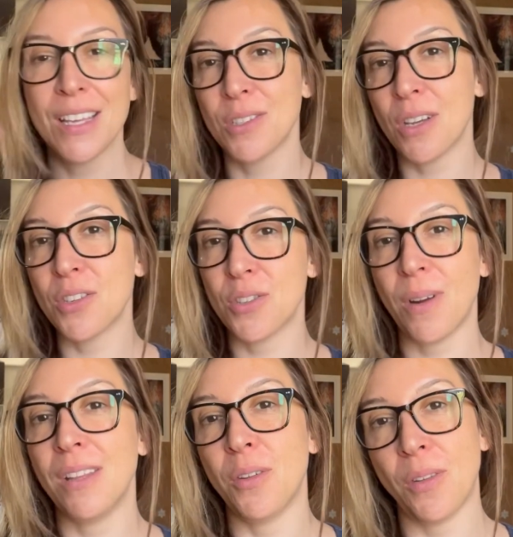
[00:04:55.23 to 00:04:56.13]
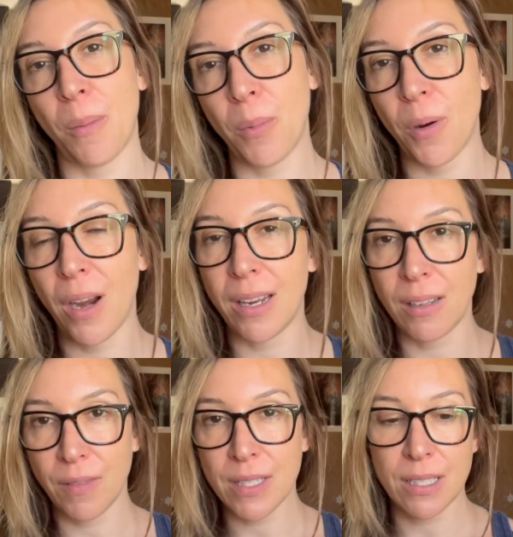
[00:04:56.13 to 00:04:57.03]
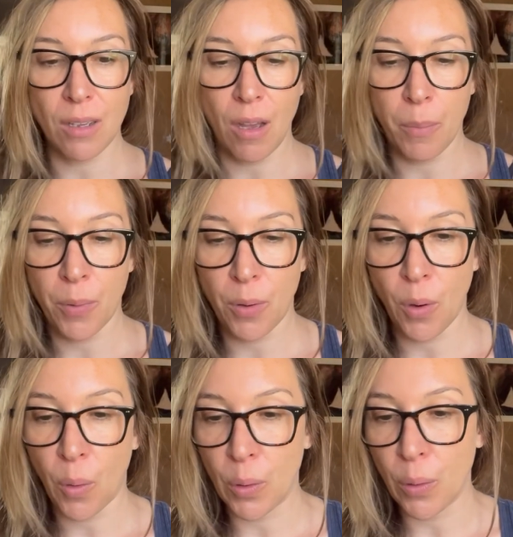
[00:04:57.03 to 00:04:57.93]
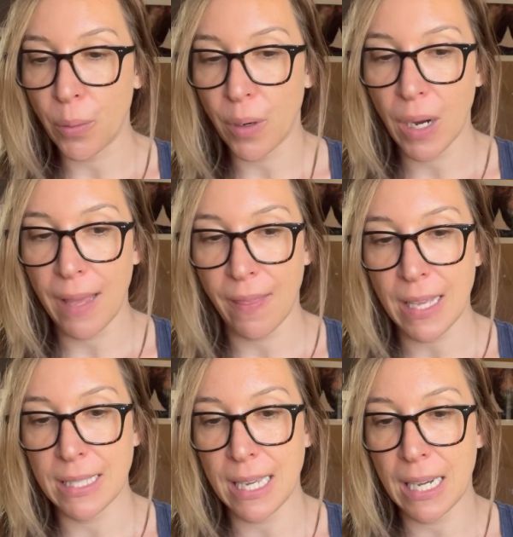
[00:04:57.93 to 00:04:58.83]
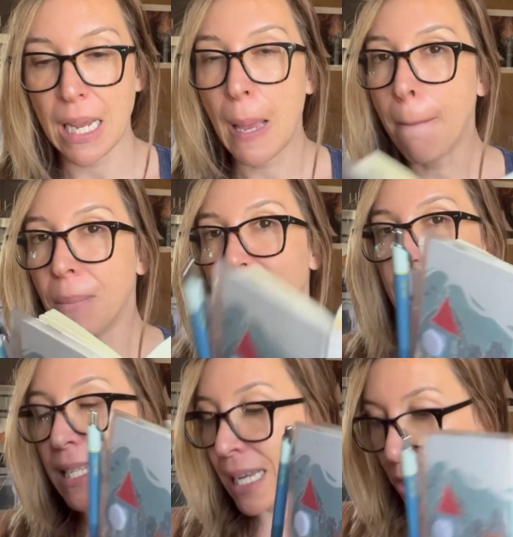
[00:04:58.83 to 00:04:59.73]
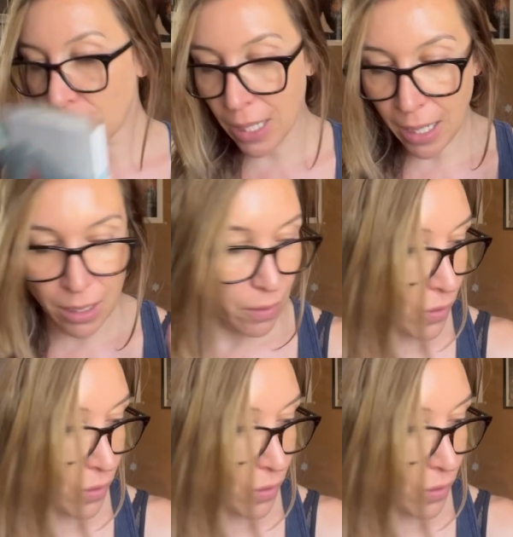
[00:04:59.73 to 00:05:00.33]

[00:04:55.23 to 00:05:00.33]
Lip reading: So I just write the number and if it's upper or lower, and that's it. But this is actually kind of